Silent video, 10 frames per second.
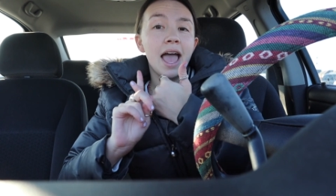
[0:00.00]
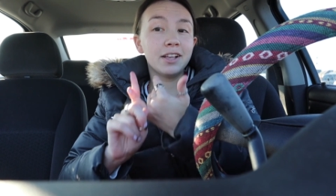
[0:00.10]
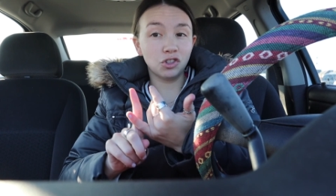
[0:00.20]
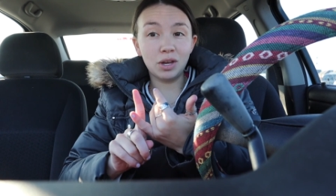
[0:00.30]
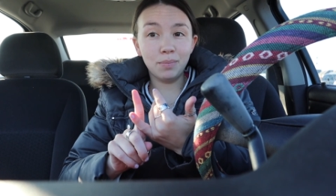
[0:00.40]

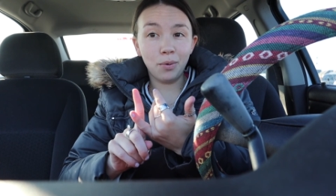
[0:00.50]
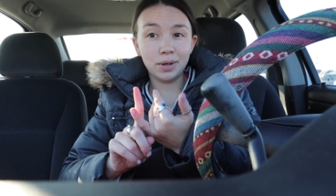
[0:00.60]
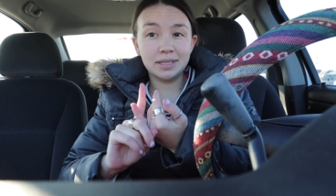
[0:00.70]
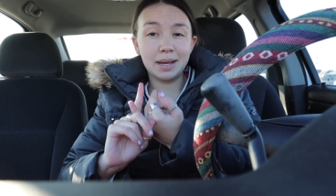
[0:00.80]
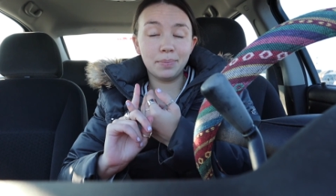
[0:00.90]
it's really
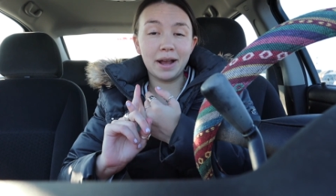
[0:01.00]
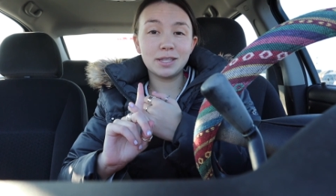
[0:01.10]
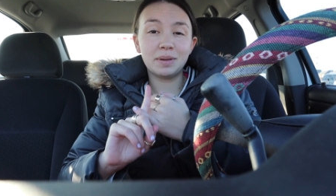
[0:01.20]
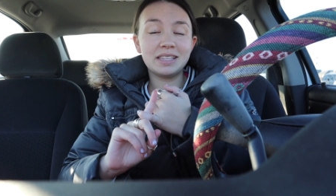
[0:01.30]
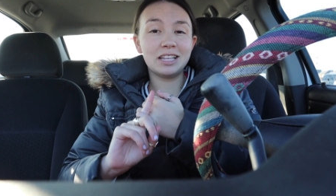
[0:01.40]
important to take
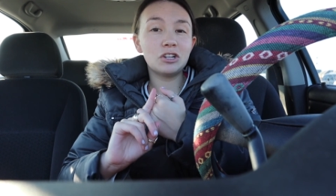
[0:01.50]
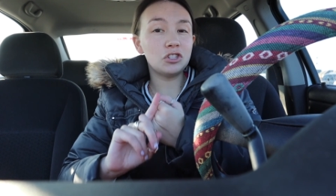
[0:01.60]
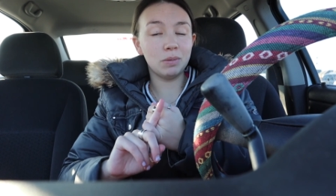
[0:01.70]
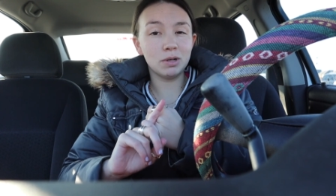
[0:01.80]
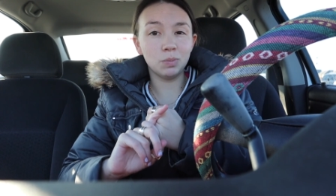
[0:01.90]
breaks because then you're
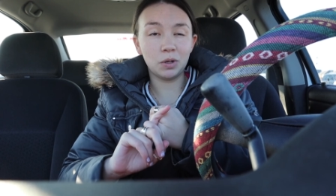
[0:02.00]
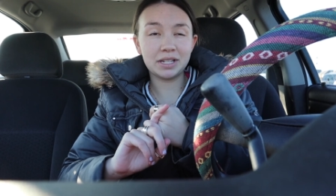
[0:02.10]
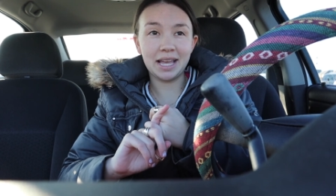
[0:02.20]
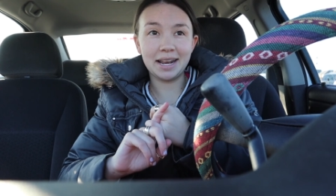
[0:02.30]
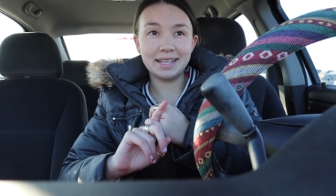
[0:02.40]
so much more
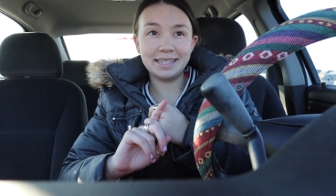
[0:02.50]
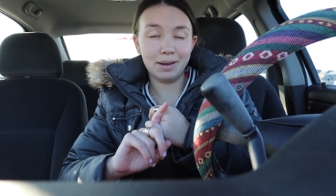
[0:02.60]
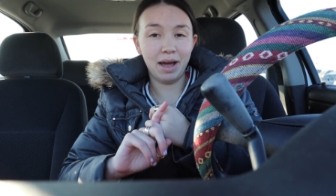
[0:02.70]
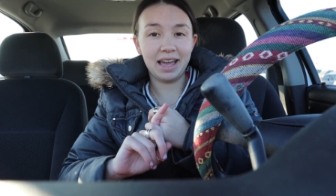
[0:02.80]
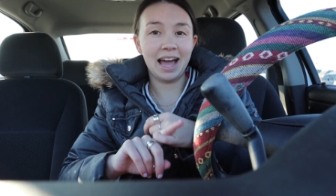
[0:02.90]
excited to
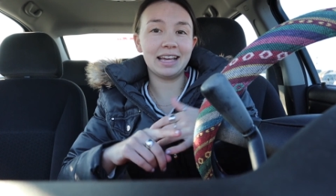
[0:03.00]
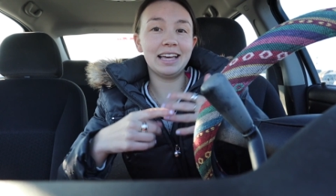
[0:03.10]
get back at it.